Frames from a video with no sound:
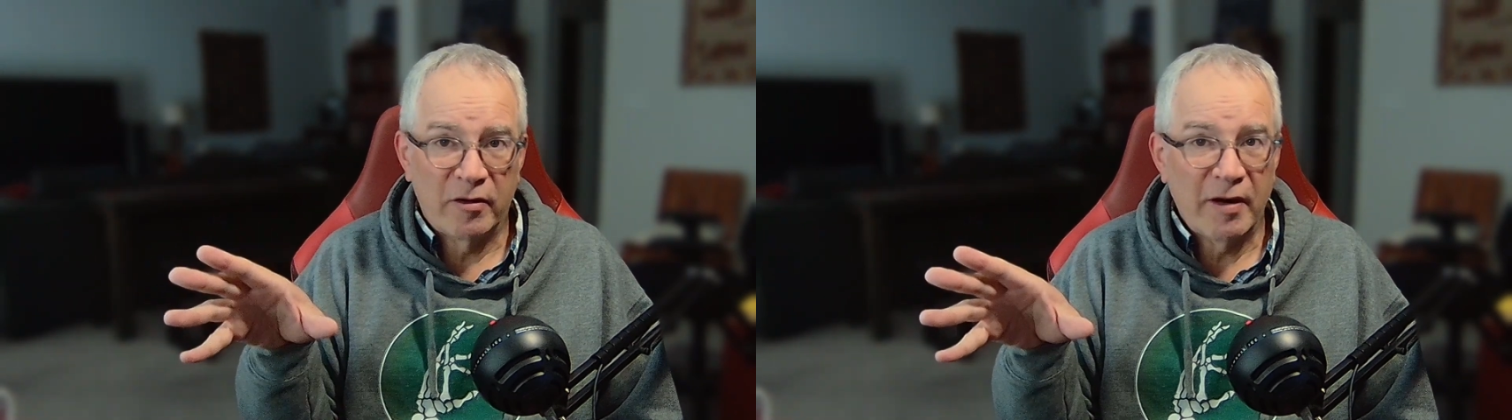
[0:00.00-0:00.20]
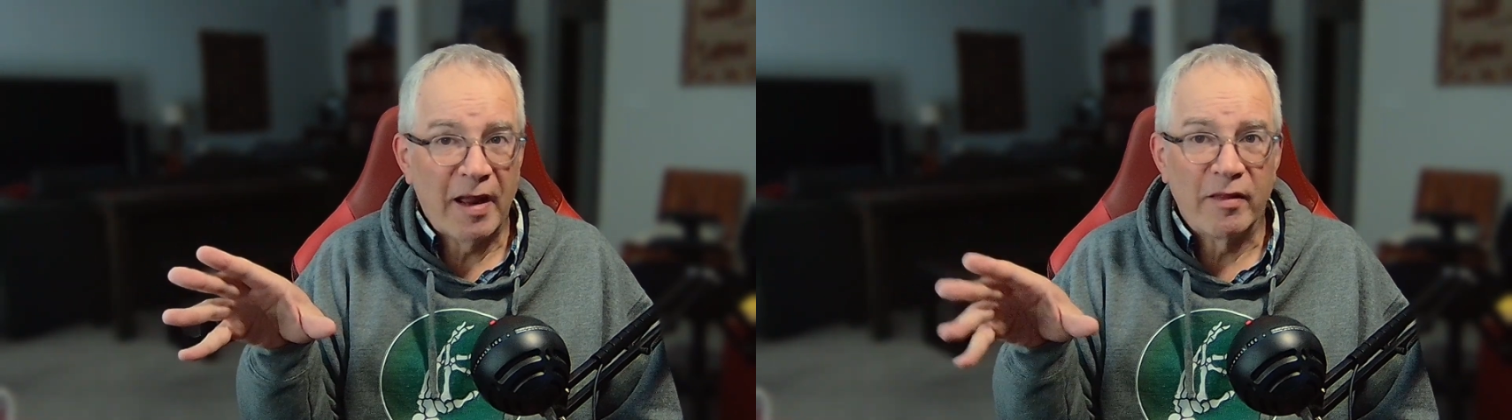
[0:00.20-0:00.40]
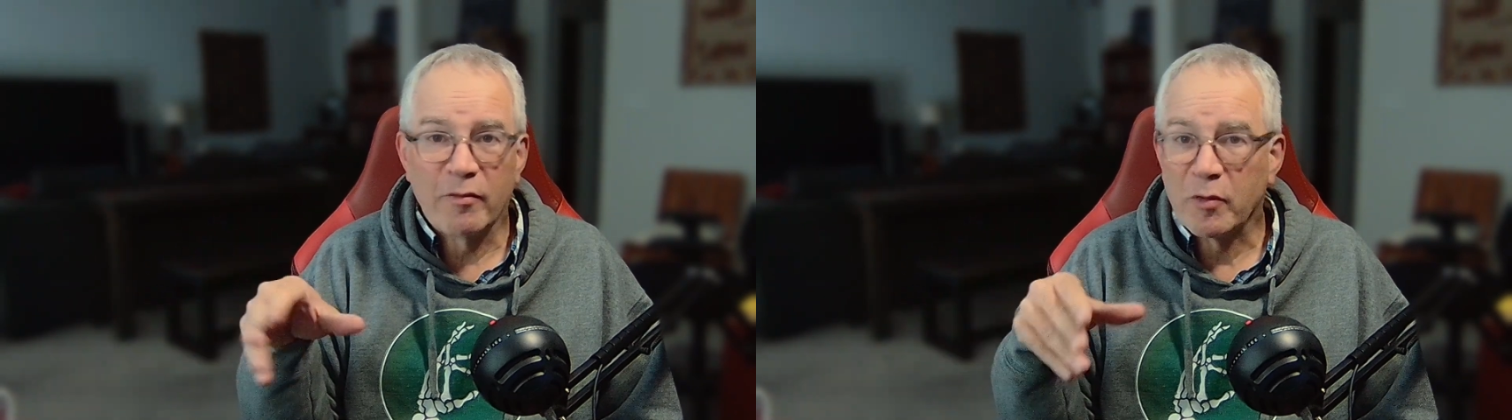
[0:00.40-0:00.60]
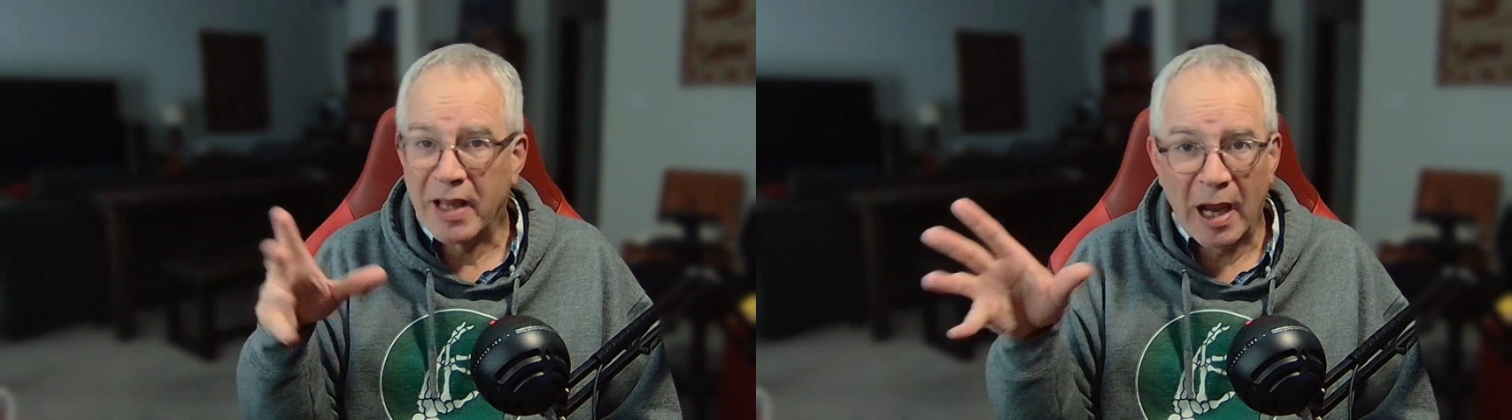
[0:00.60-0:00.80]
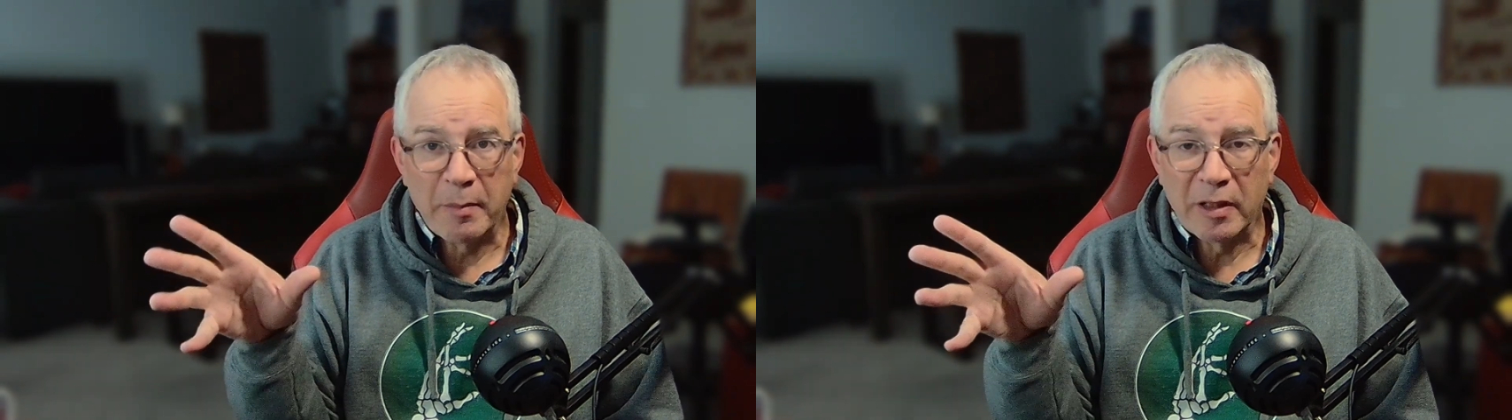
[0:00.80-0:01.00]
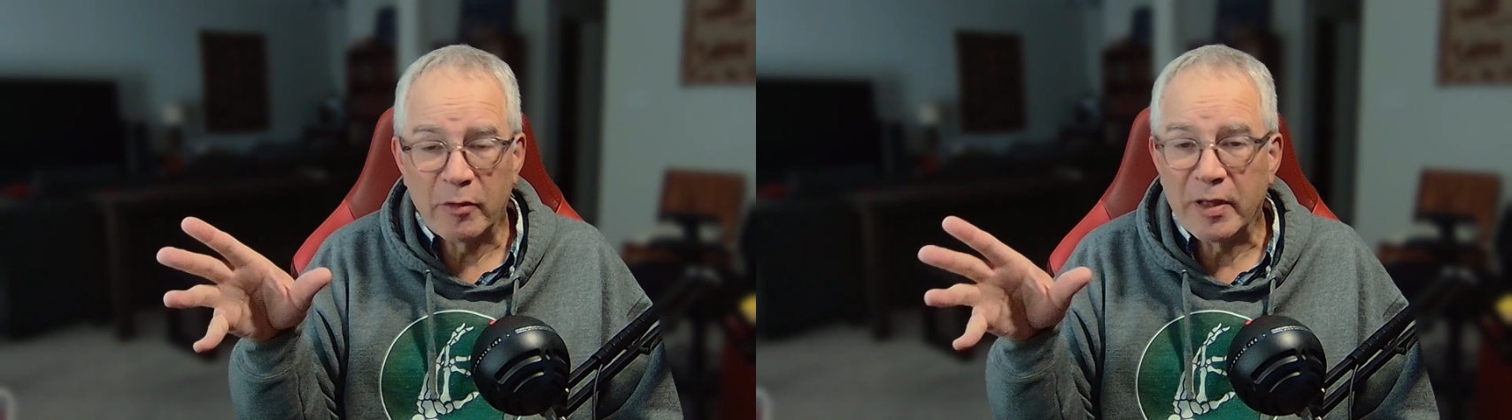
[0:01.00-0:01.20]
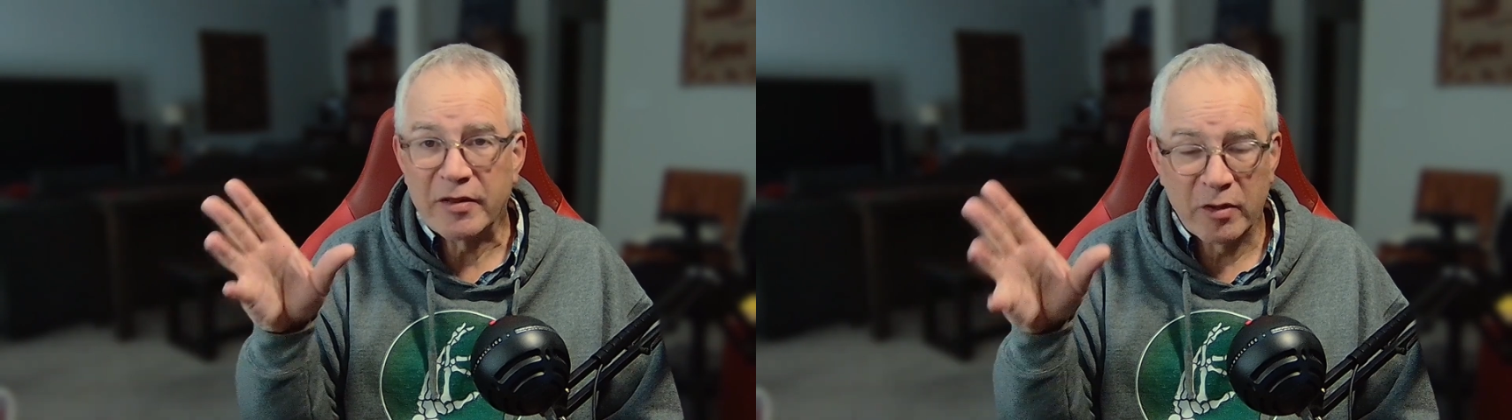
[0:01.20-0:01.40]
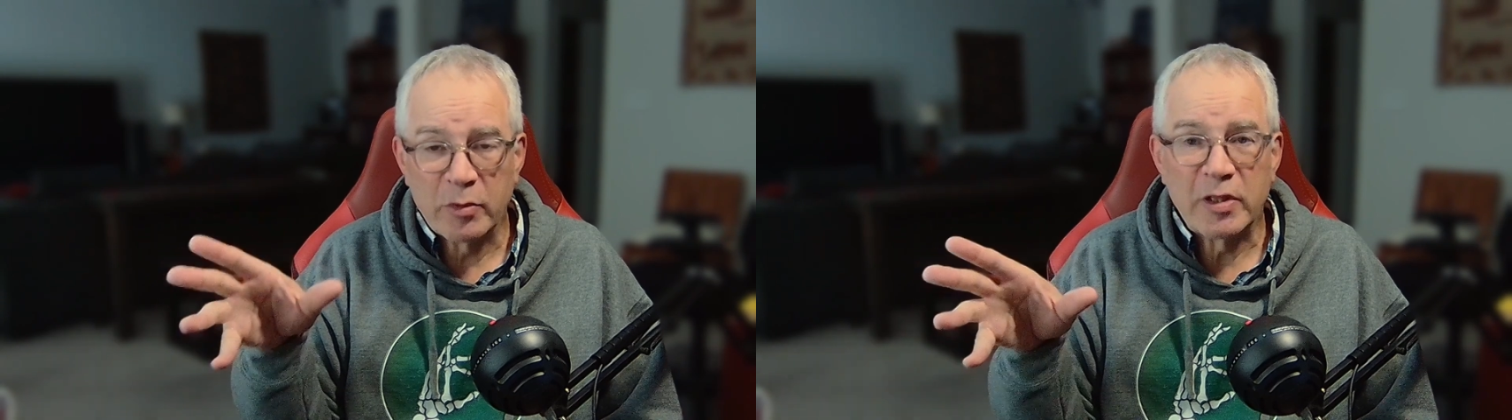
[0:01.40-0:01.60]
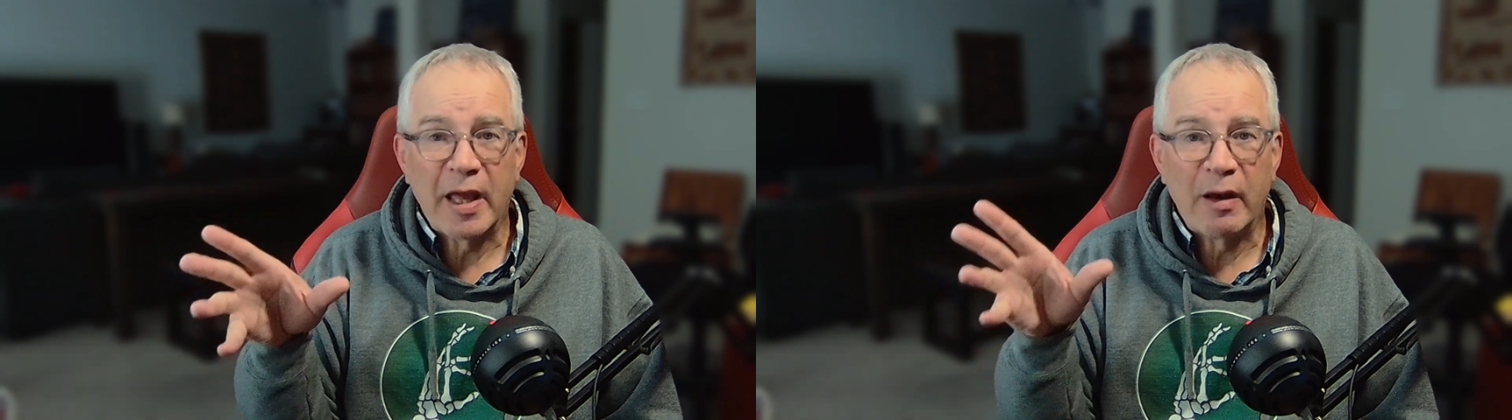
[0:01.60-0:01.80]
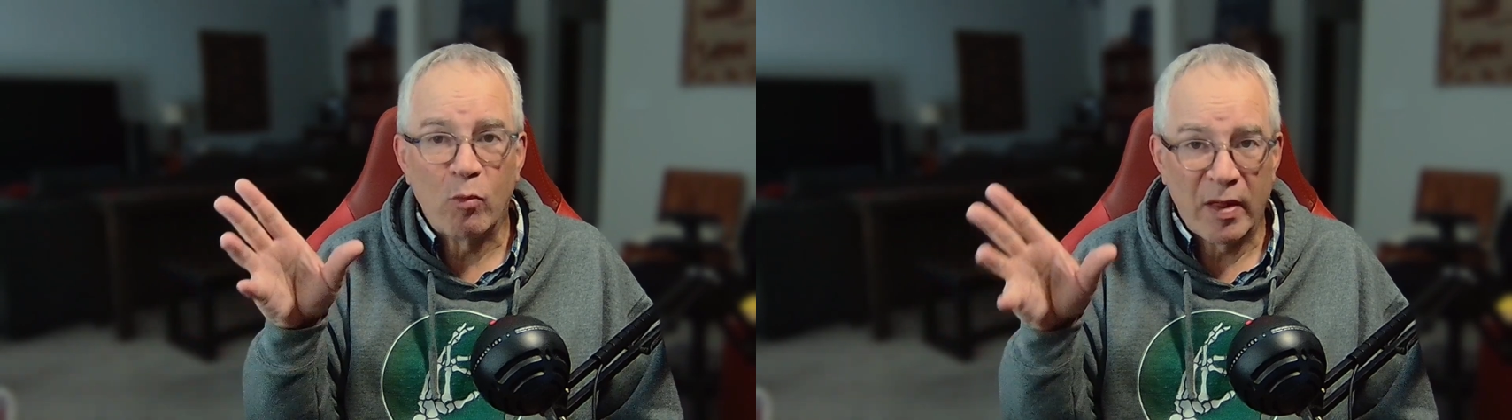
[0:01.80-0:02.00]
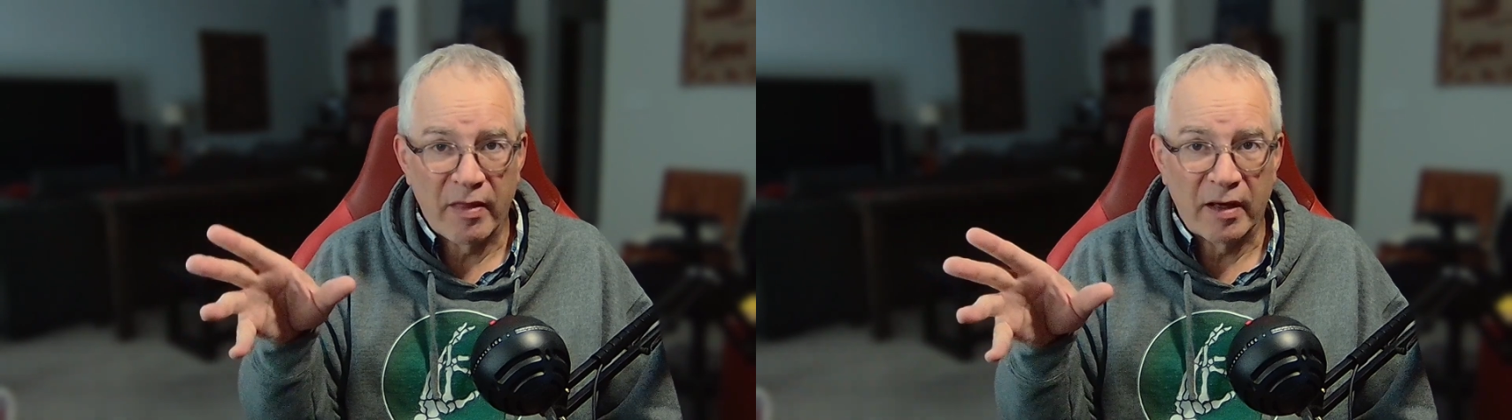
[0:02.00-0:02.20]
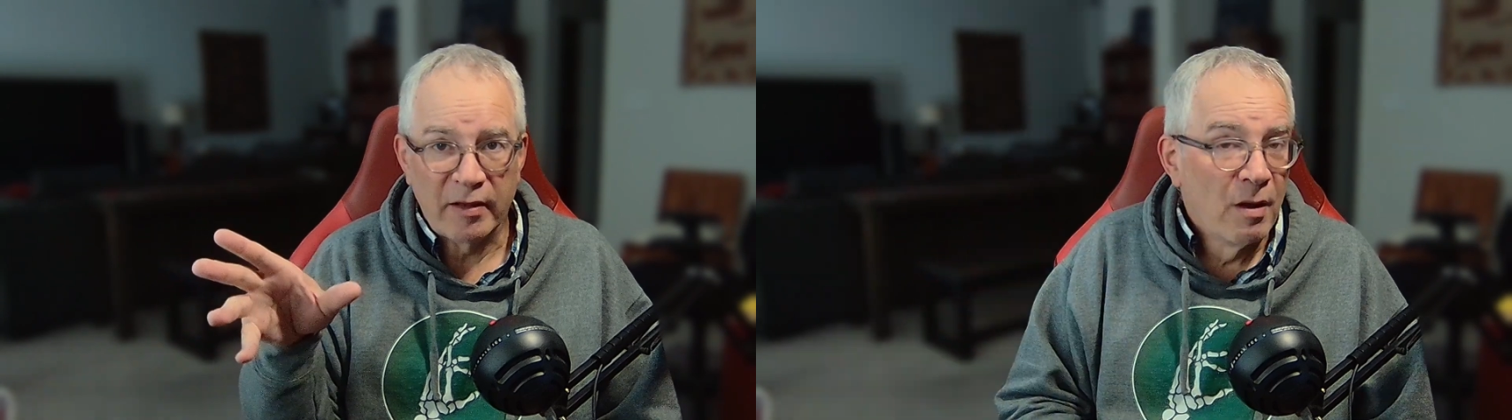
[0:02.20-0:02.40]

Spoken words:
and the vocabulary associated with it.